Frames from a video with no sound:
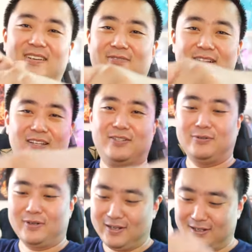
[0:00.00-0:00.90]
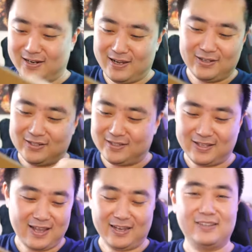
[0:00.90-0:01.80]
When I saw it, I was just
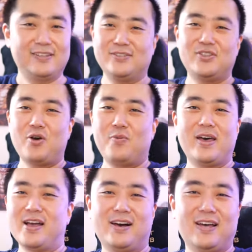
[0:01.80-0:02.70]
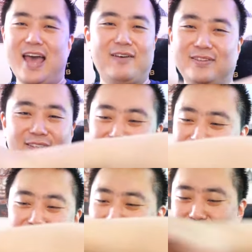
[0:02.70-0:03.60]
like, there's no way I can't have this.
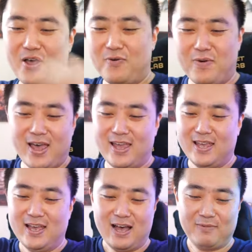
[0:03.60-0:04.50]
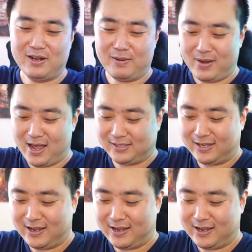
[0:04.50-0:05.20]
There's no way I'm gonna pass